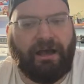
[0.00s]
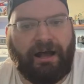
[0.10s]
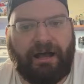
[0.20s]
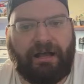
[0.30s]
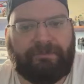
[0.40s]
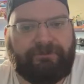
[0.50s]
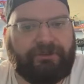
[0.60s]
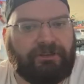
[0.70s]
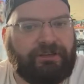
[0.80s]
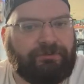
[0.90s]
If
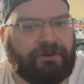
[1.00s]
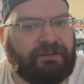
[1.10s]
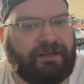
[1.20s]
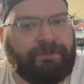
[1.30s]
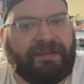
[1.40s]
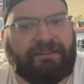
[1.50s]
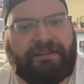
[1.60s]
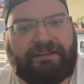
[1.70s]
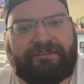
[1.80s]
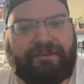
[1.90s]
you're looking for a lightweight
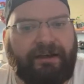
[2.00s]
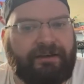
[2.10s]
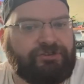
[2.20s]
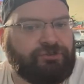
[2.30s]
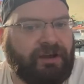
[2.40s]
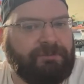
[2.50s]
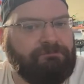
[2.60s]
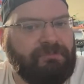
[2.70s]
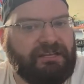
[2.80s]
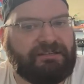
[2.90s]
Linux, try
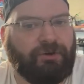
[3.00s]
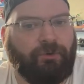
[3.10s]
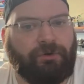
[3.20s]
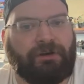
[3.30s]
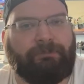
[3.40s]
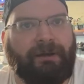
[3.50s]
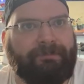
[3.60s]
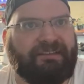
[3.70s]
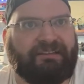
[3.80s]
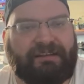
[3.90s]
Mint or
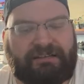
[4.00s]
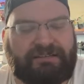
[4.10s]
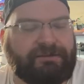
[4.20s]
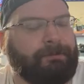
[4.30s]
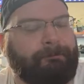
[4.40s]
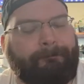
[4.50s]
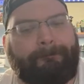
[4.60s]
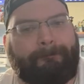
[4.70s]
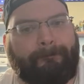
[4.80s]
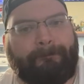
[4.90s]
Puppy Linux.
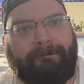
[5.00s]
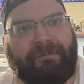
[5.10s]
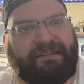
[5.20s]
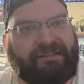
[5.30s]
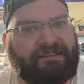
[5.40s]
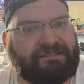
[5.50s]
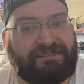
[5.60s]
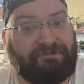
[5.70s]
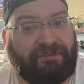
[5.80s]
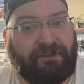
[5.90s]
Puppy Linux
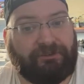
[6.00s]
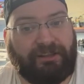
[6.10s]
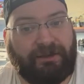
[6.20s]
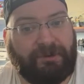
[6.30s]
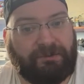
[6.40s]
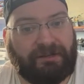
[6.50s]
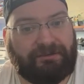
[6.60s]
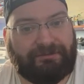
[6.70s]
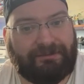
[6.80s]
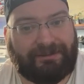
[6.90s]
is my favorite lightweight one.
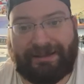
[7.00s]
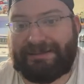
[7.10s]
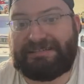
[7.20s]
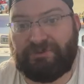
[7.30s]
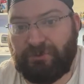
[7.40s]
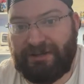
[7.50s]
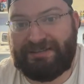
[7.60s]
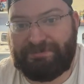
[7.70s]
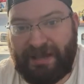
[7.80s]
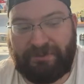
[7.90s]
At least it
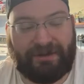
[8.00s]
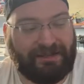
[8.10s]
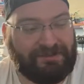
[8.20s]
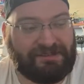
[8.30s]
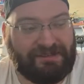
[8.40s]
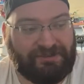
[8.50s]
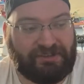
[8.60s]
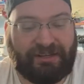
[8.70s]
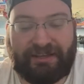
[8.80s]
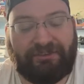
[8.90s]
was back when I used to use
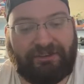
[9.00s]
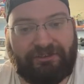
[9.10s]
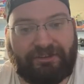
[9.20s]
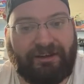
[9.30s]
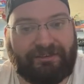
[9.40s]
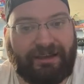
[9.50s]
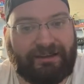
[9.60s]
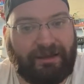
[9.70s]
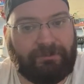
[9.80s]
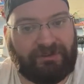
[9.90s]
it. I used to use it on like
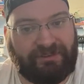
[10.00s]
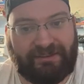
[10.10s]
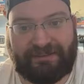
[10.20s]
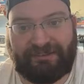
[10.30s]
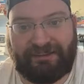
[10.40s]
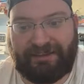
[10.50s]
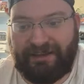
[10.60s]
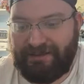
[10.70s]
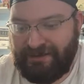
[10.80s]
netbooks and things like that.